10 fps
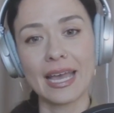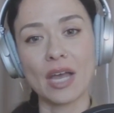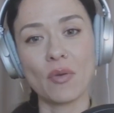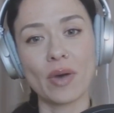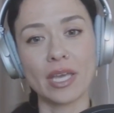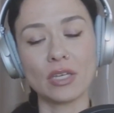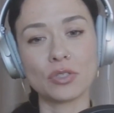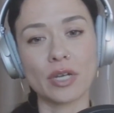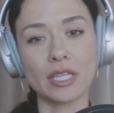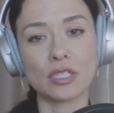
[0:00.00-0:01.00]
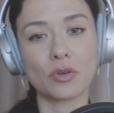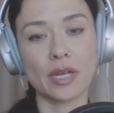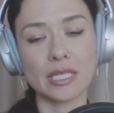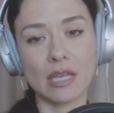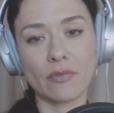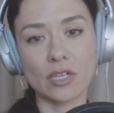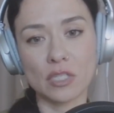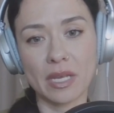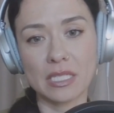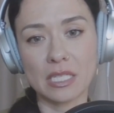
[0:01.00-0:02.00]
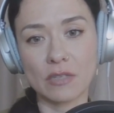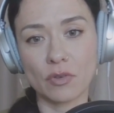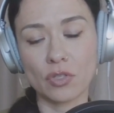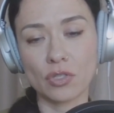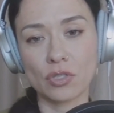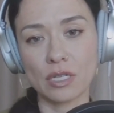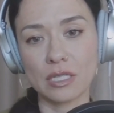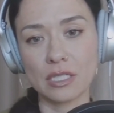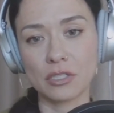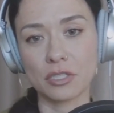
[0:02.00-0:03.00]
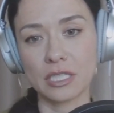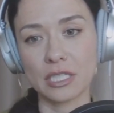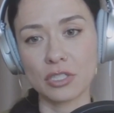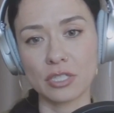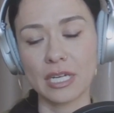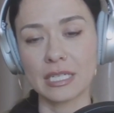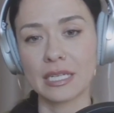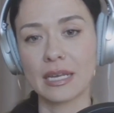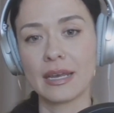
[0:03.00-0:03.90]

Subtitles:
and why you try to create safer spaces for the students in your district,